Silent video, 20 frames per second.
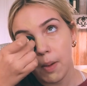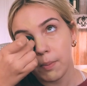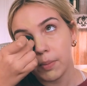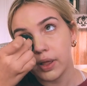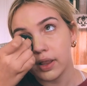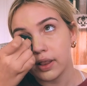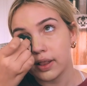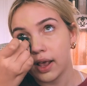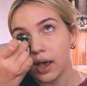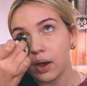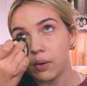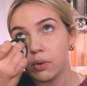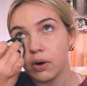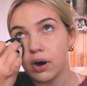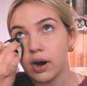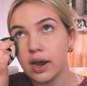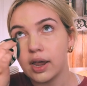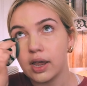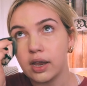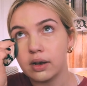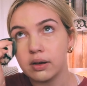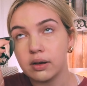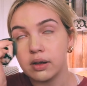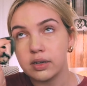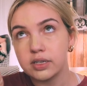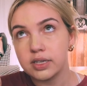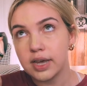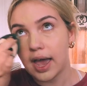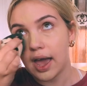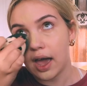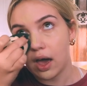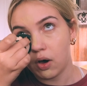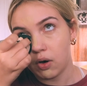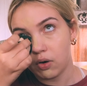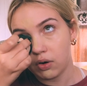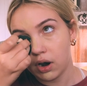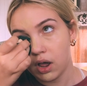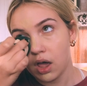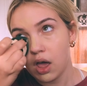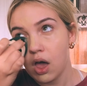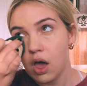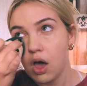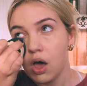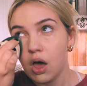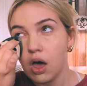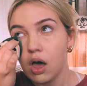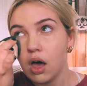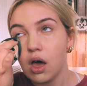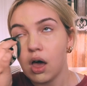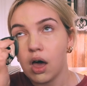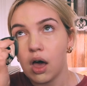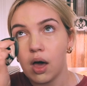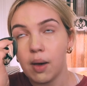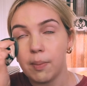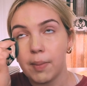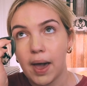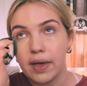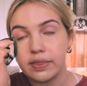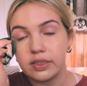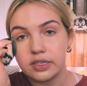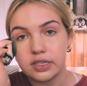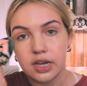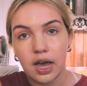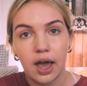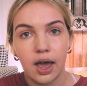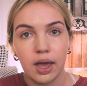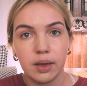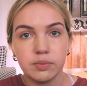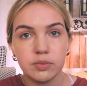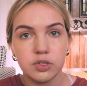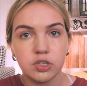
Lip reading: but they were in town at the time.